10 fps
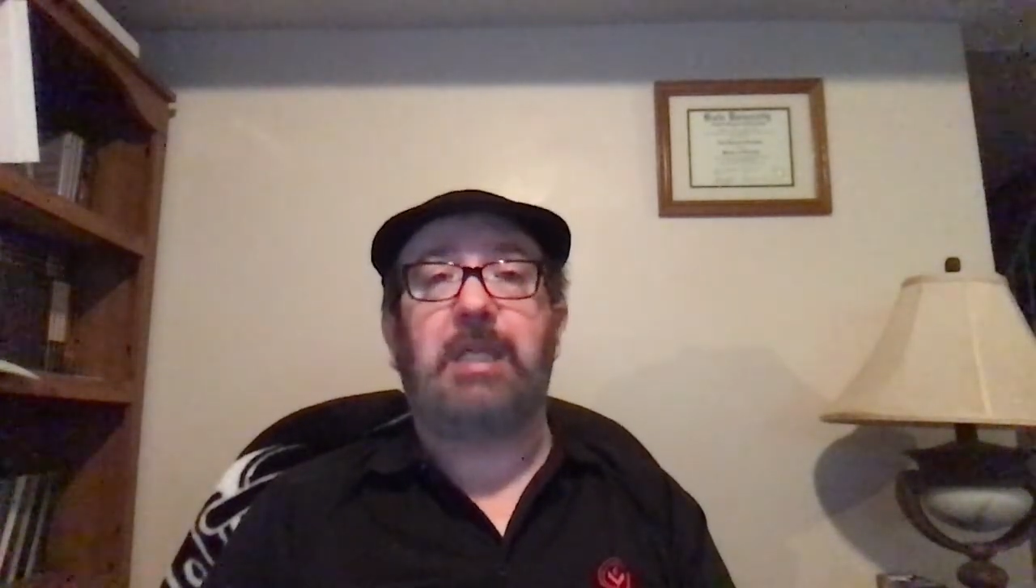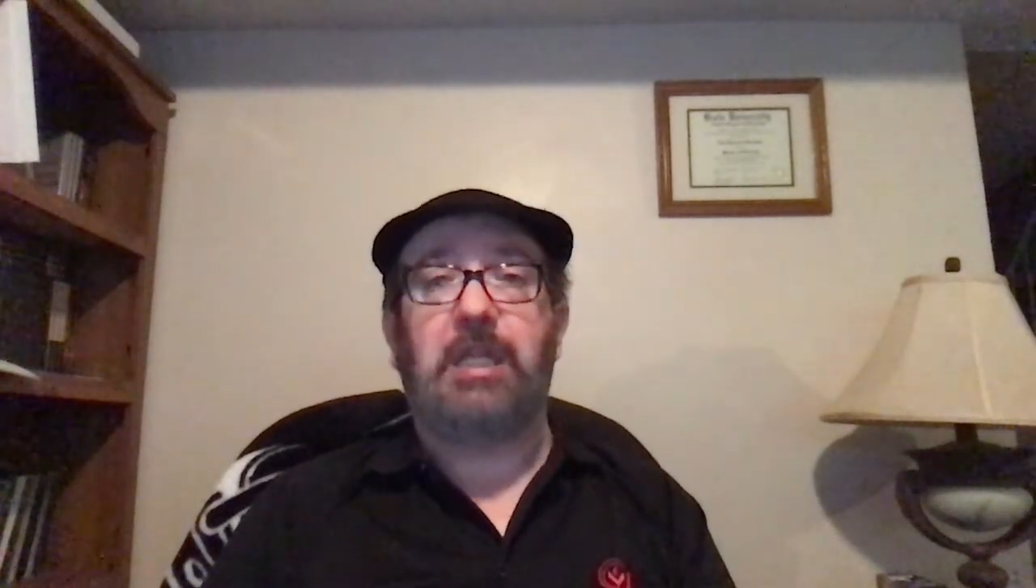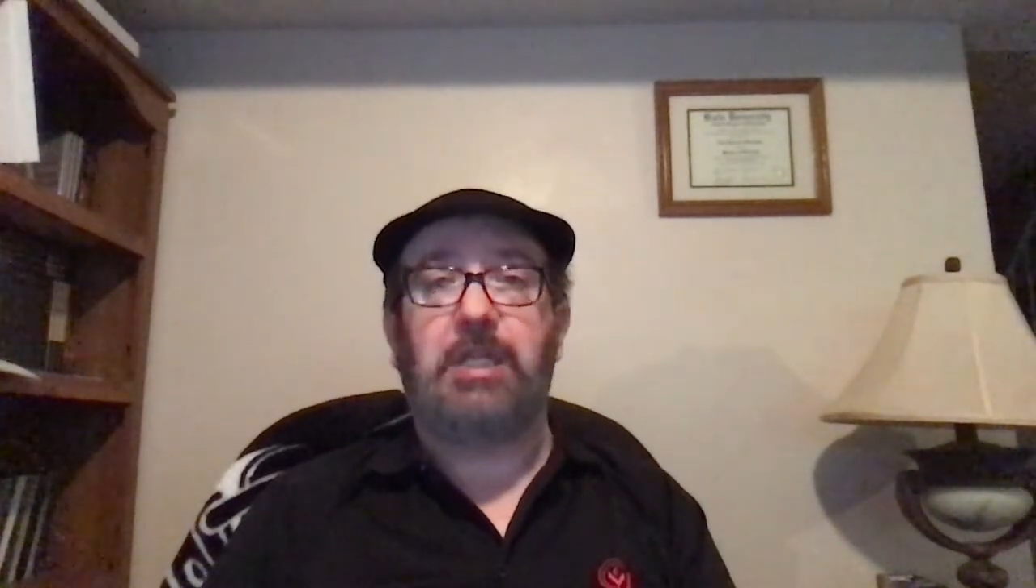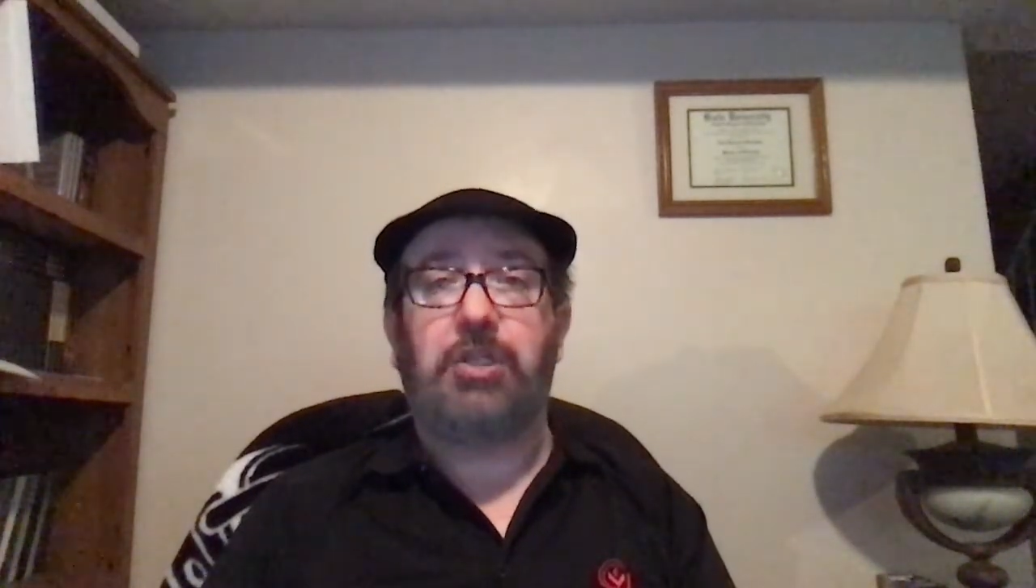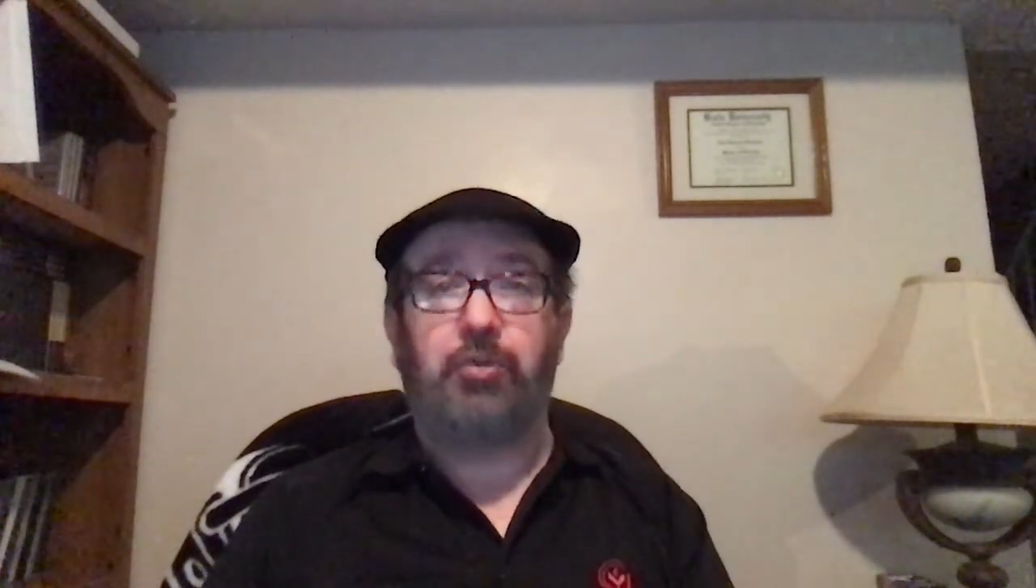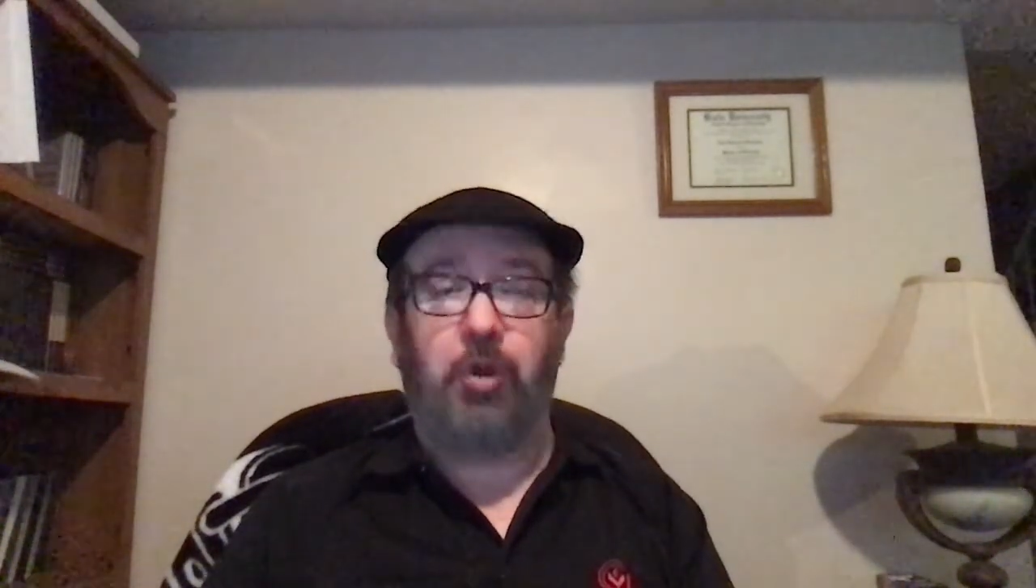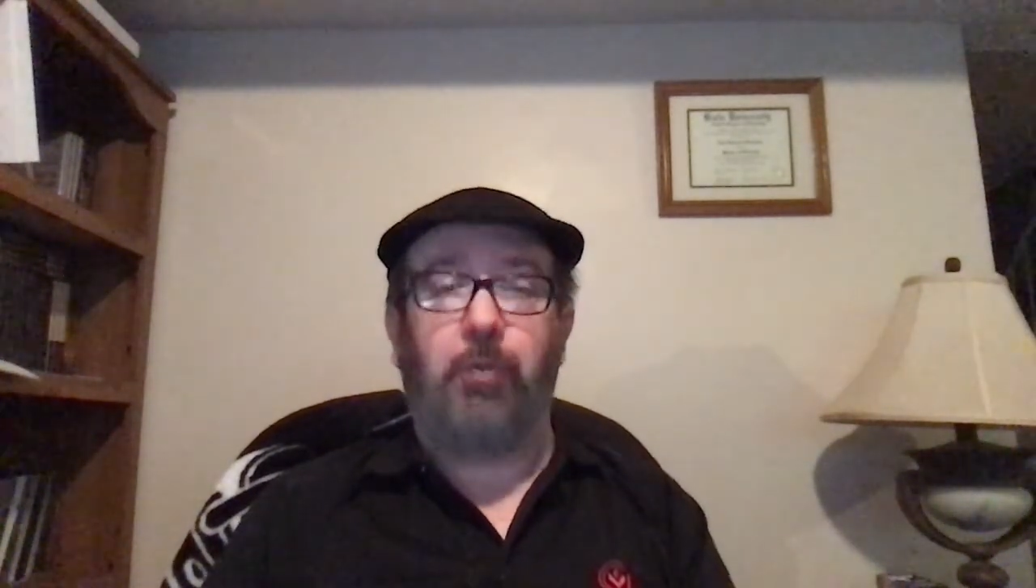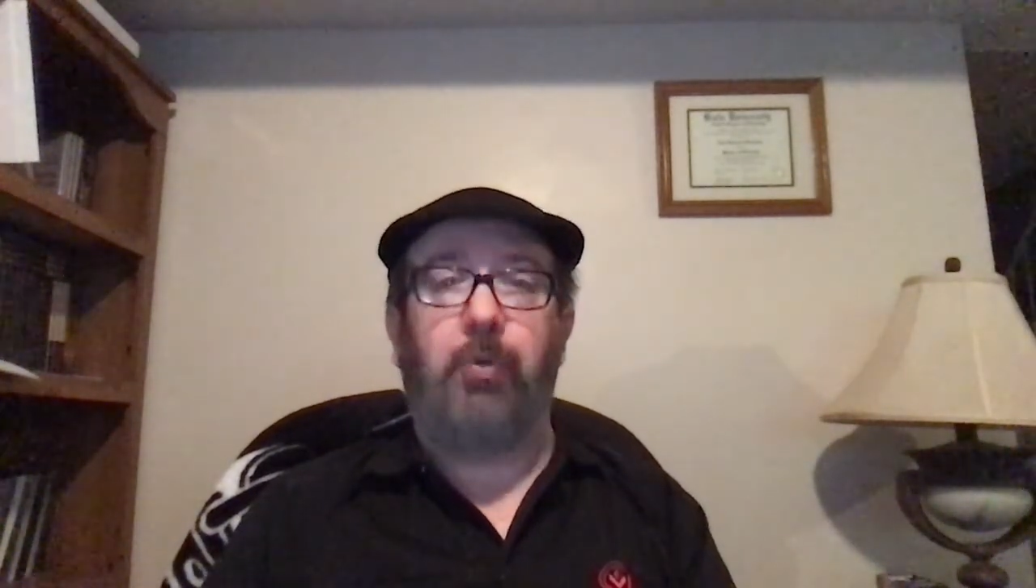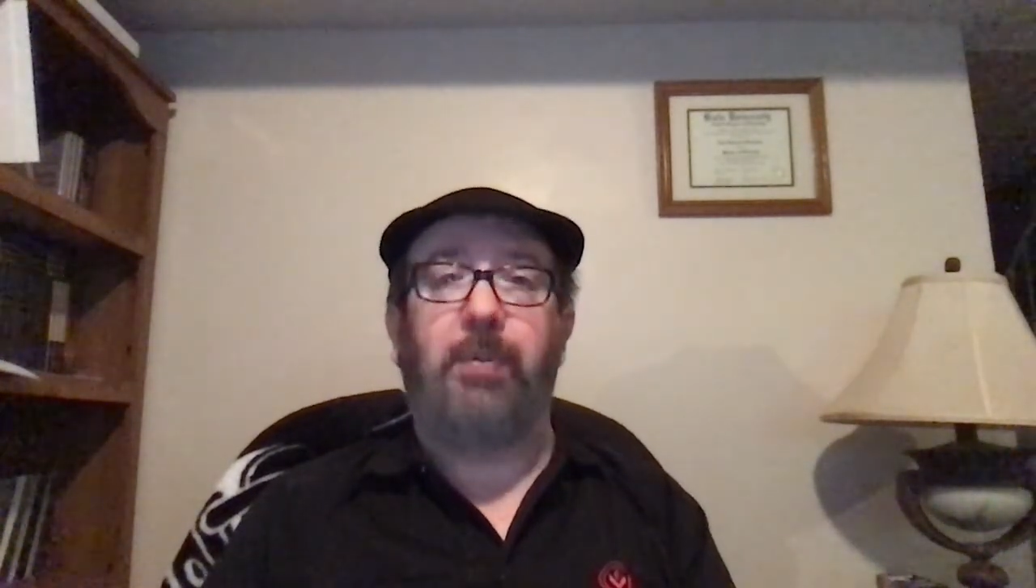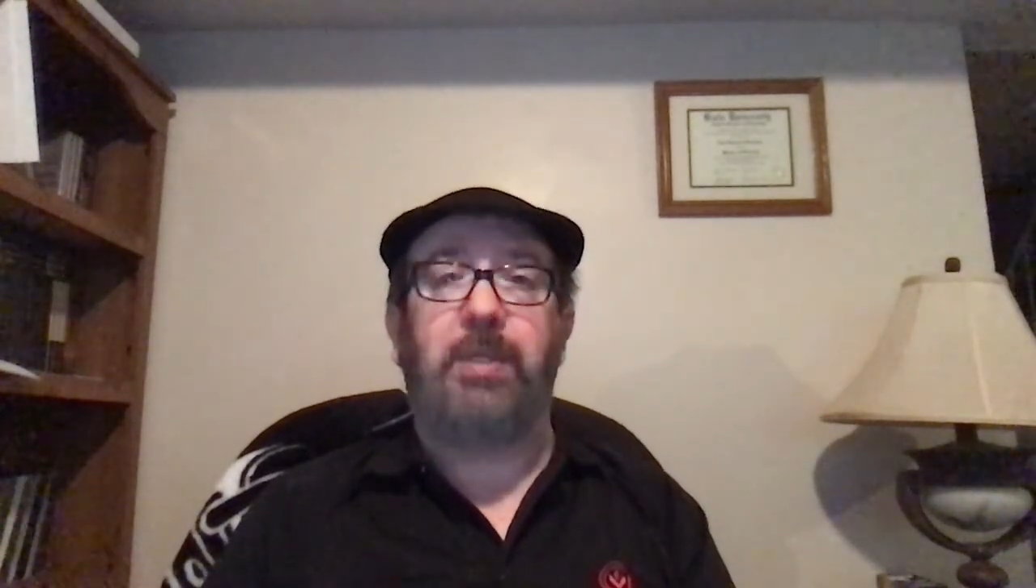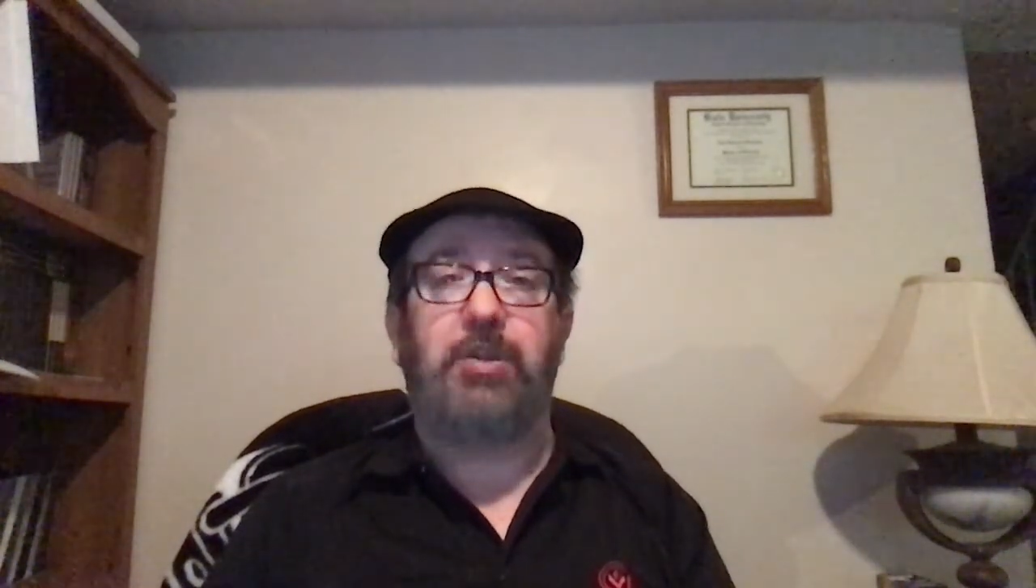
each group will be